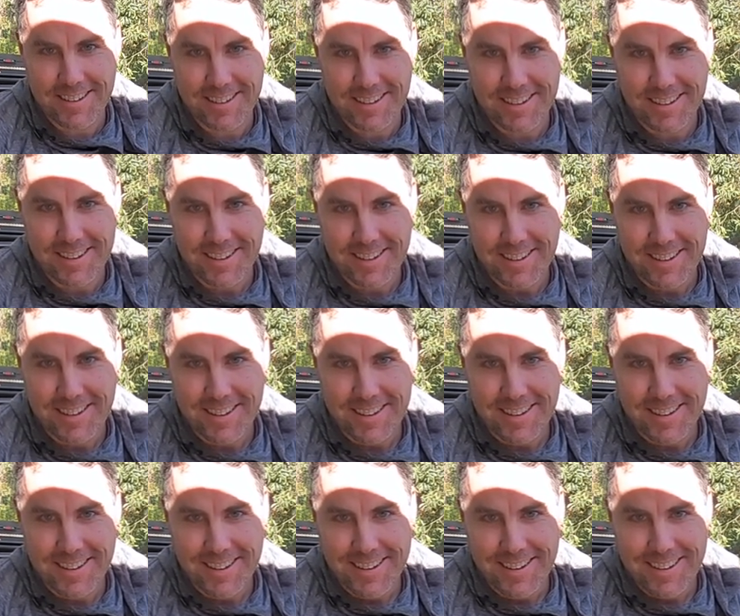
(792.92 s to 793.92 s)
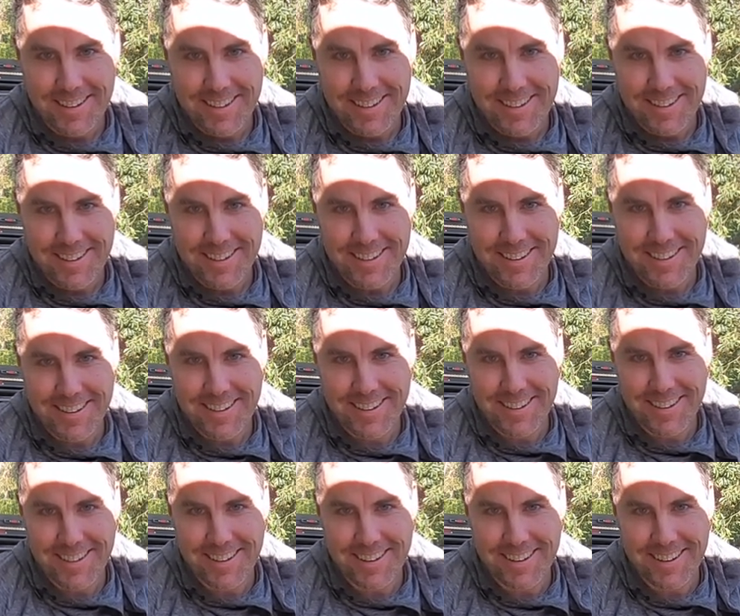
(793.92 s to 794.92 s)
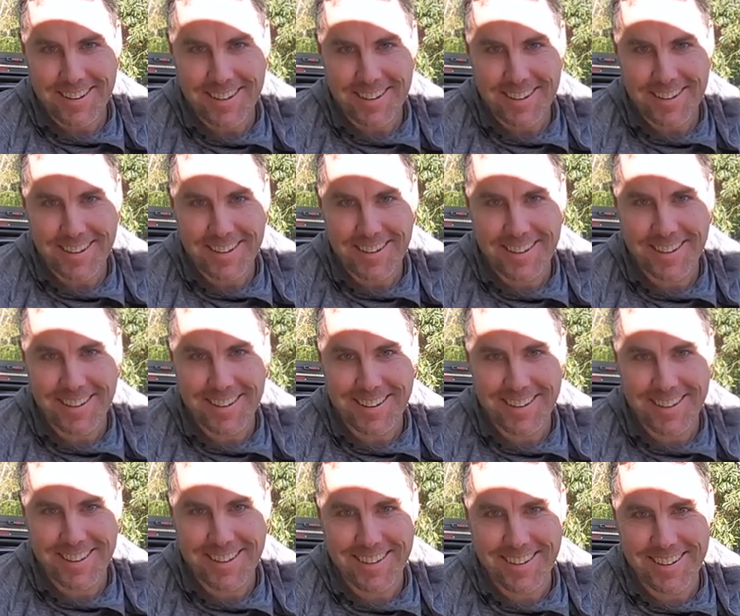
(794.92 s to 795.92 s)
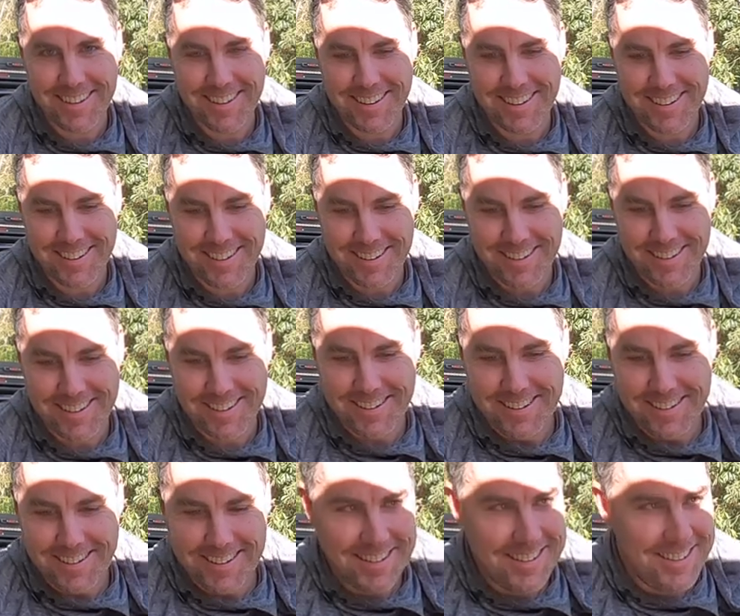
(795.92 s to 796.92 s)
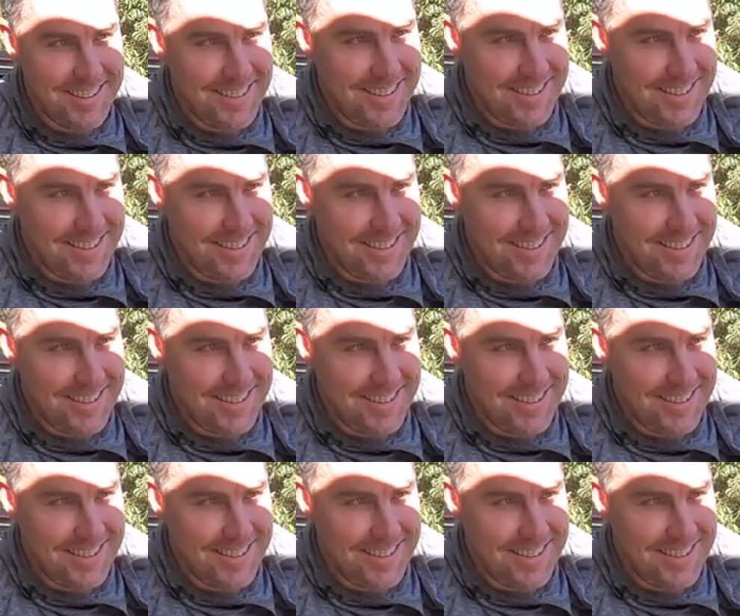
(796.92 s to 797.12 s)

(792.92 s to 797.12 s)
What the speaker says: (silent)